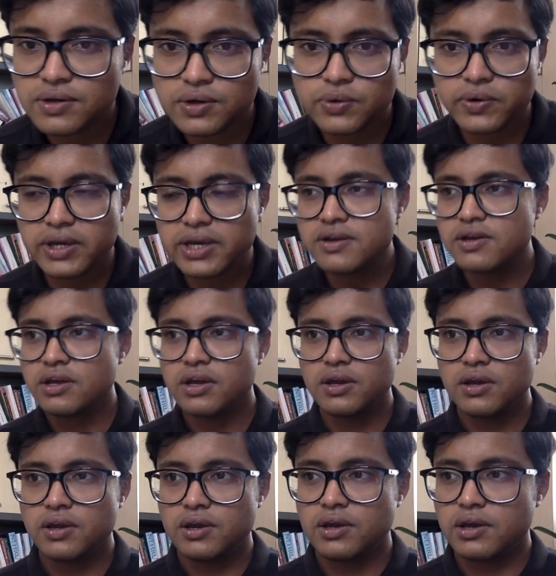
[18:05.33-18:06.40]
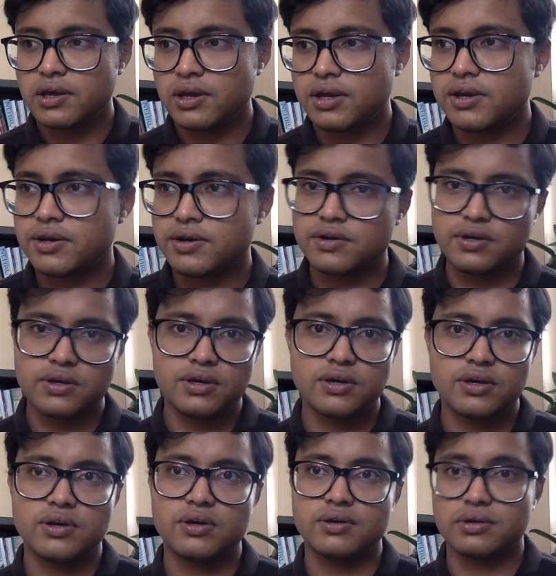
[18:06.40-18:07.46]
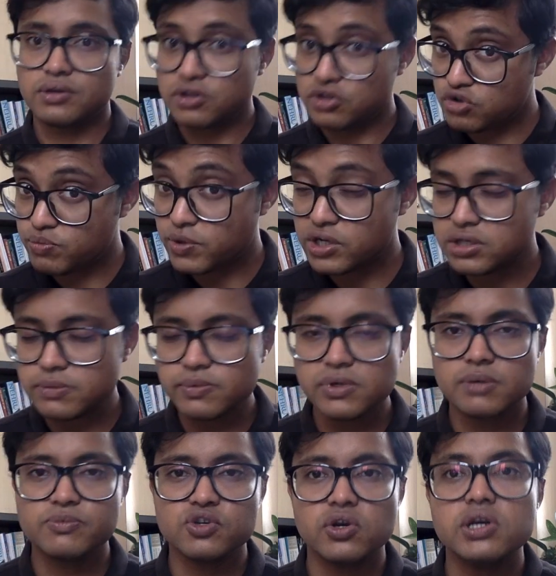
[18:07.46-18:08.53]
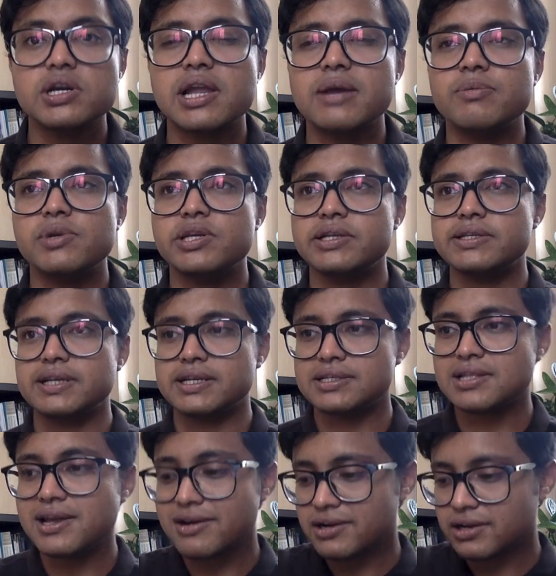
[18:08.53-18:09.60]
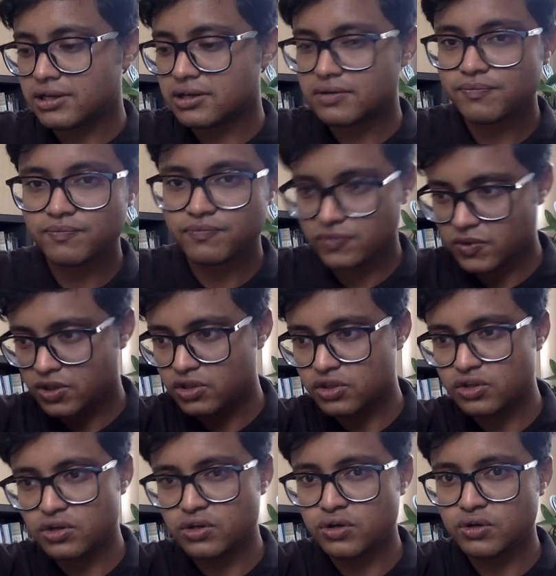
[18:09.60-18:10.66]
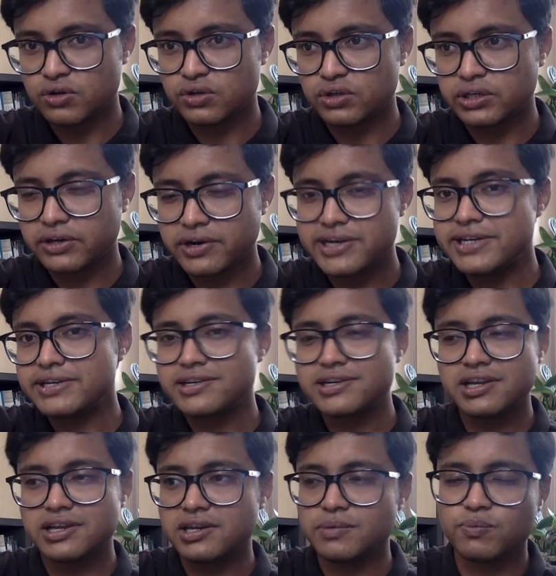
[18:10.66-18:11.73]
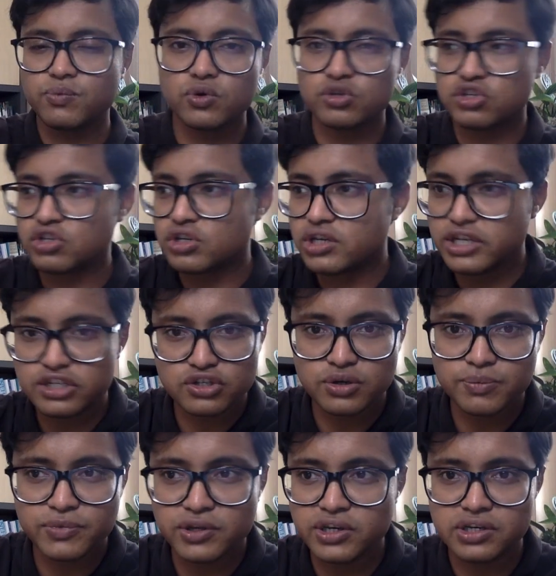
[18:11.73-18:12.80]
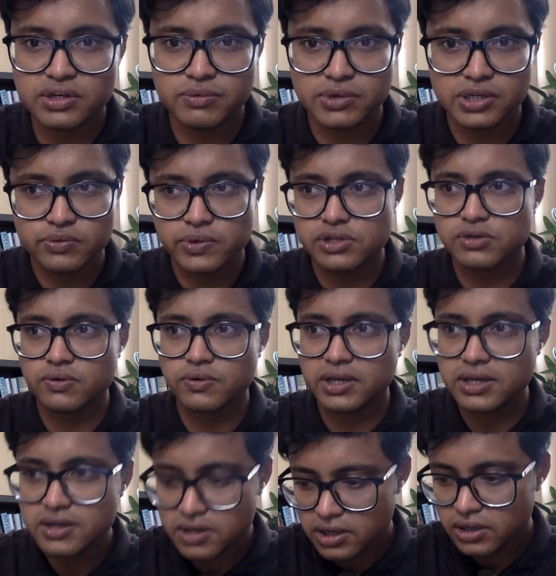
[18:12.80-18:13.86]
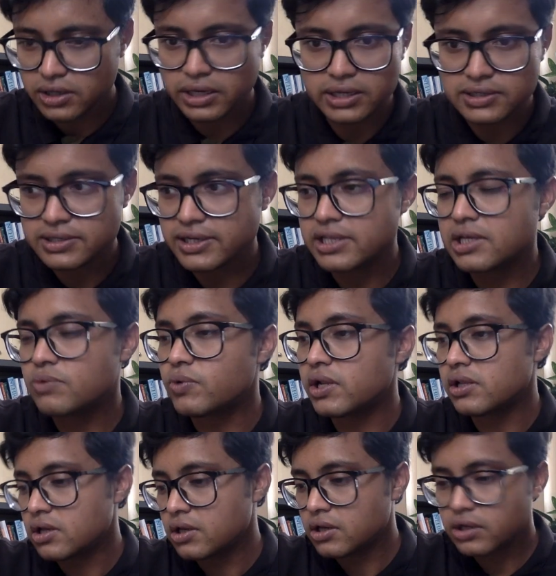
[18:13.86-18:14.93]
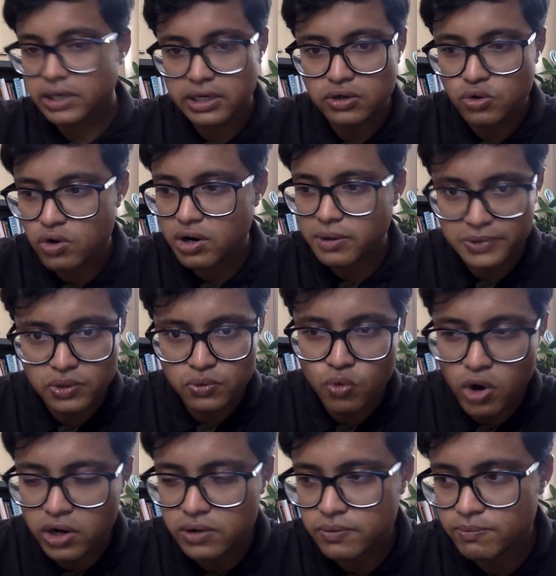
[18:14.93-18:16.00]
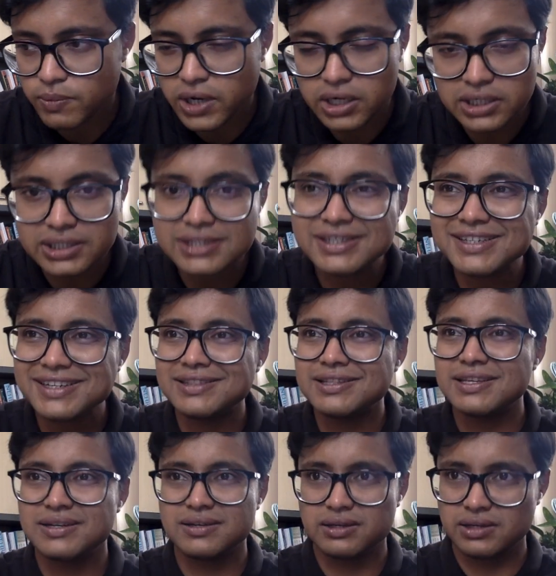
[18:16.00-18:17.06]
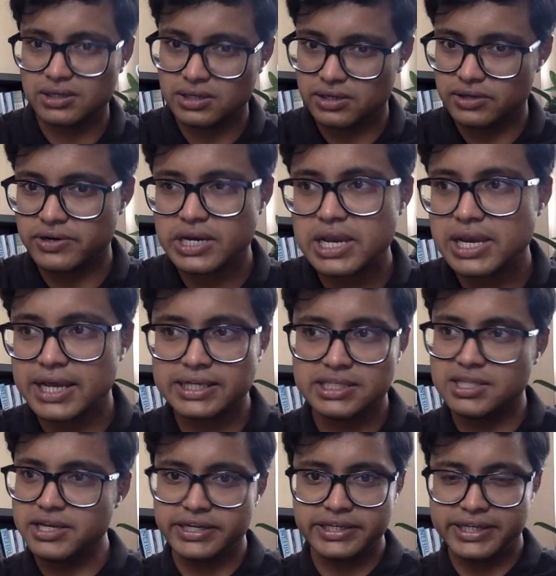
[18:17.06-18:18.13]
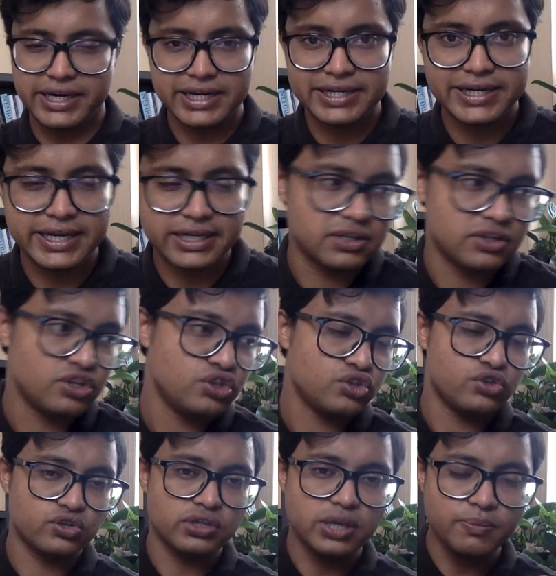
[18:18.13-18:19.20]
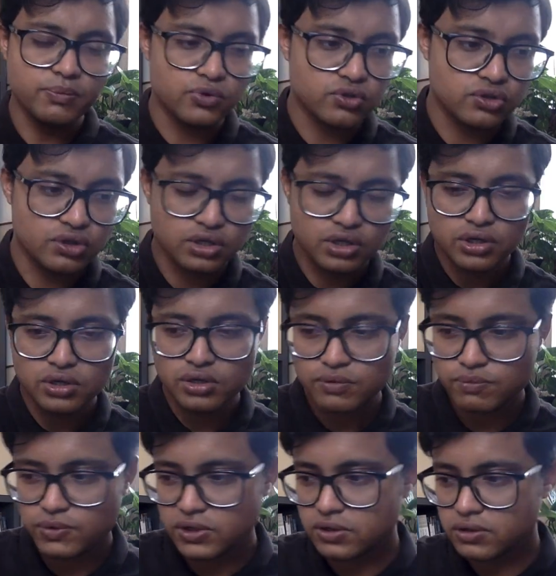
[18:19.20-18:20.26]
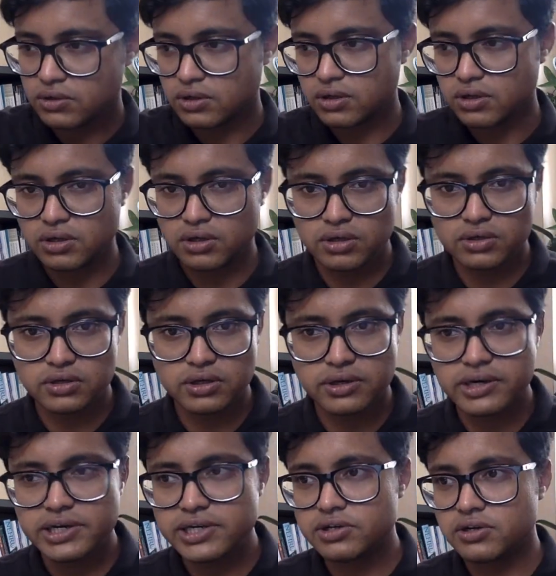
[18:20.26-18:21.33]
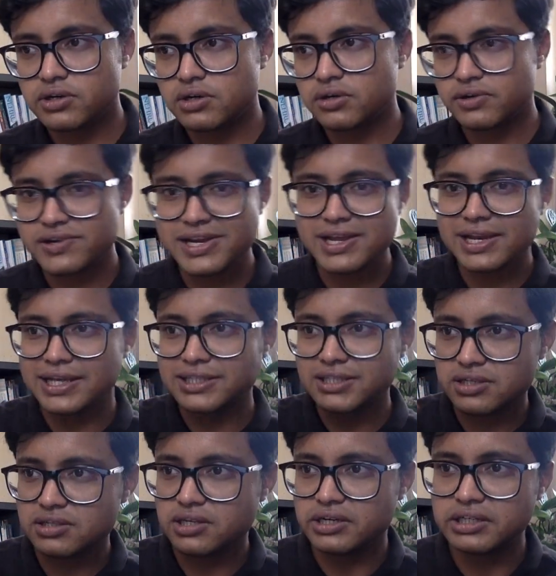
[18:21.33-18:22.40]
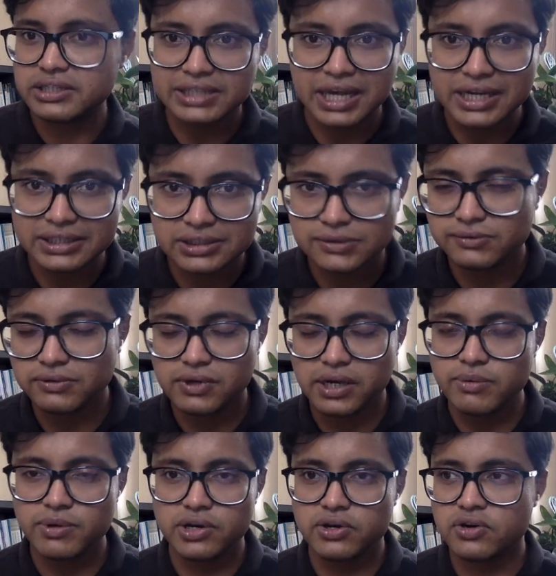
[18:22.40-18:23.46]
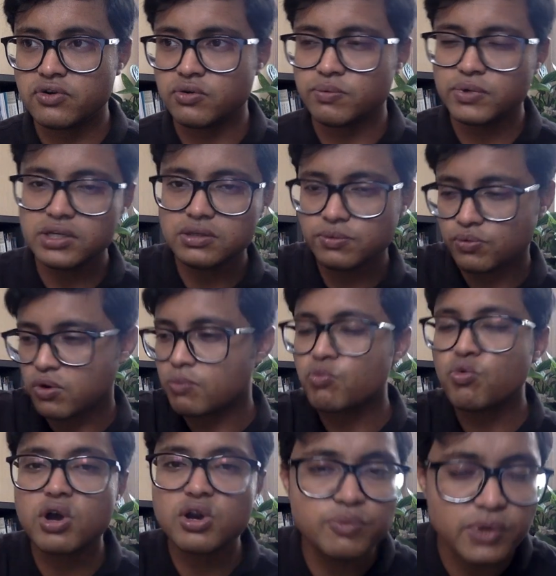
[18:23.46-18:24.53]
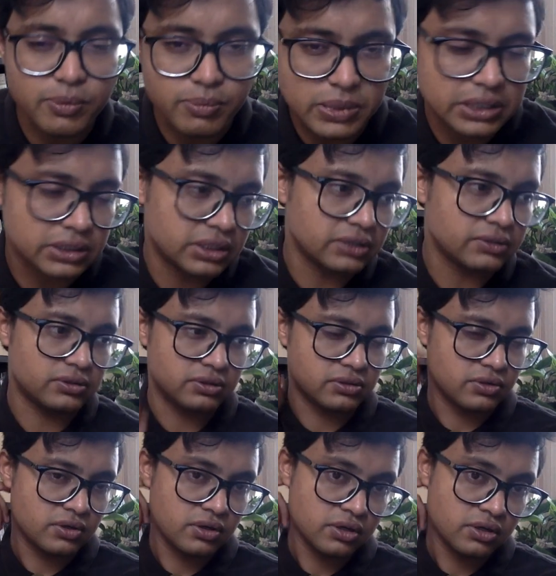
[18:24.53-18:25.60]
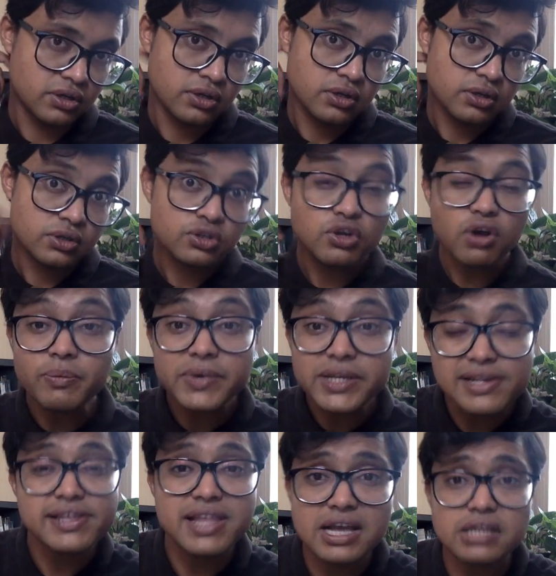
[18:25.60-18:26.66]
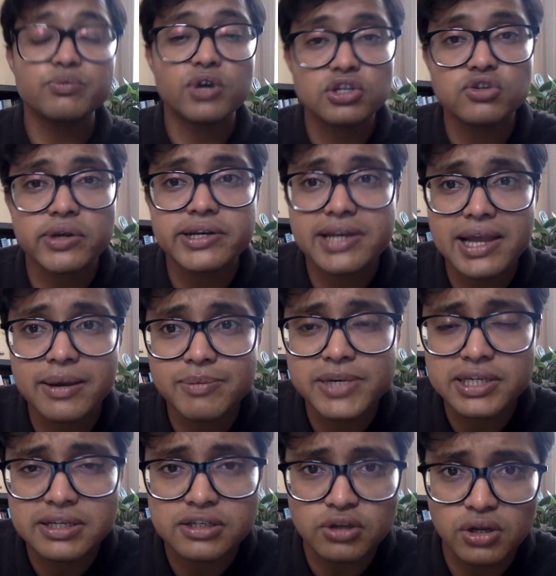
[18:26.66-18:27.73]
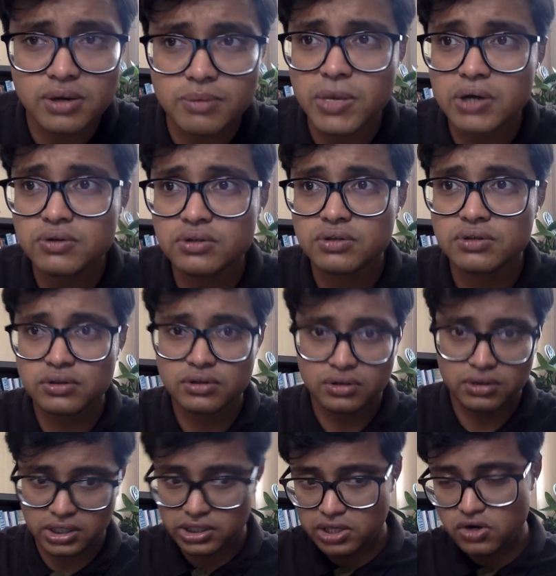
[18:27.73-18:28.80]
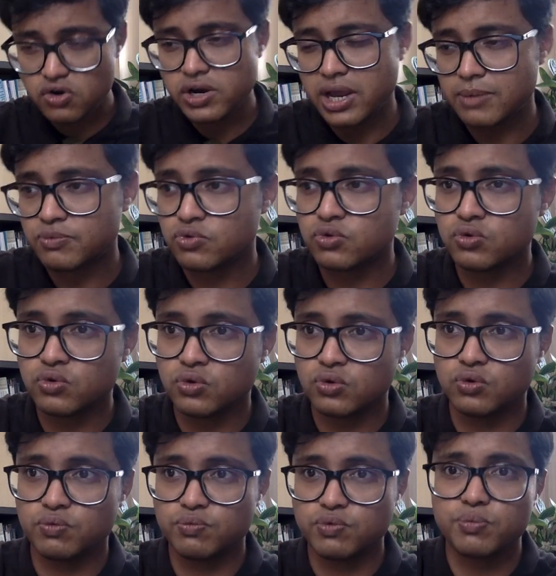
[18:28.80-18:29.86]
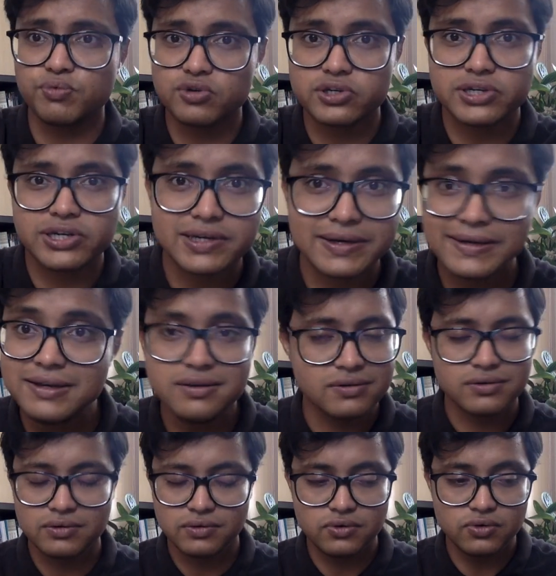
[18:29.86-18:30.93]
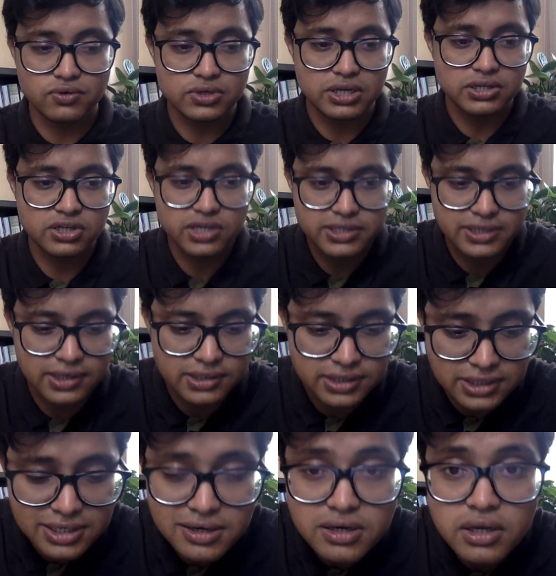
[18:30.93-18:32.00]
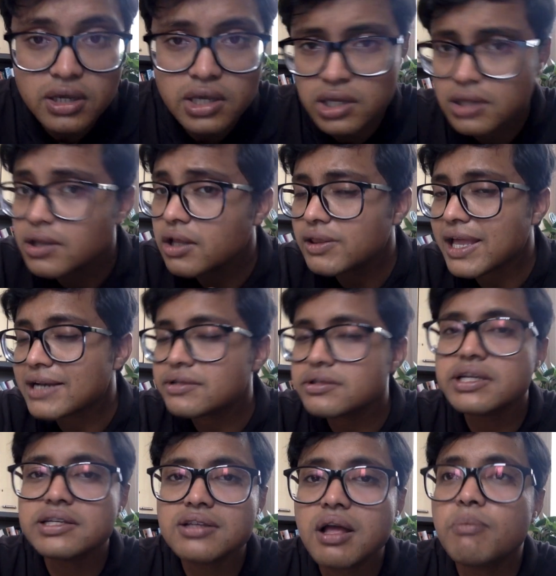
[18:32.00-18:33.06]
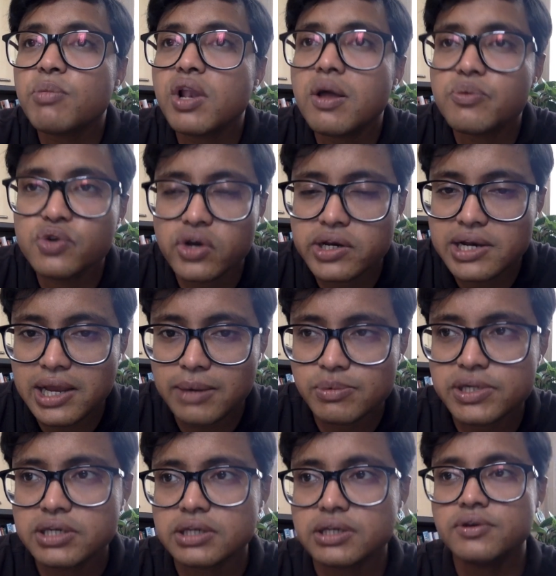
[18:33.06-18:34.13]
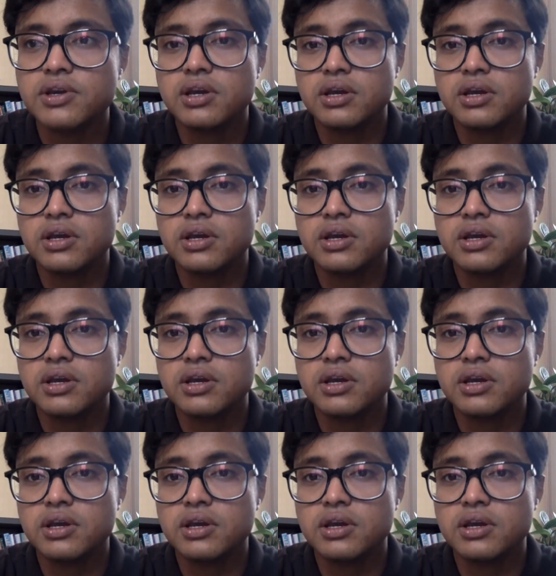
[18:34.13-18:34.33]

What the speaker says: Okay, and the principle of joint liability says that the creditor can approach each of the individuals. Okay, can say that, well, can go after one partner and then realize the entire debt. So suppose the creditor realizes the entire 500 rupees from one of the partners. So obviously that's what joint liability is all about. They don't have to go proportionately, no such necessity. Now that's an example of joint liability.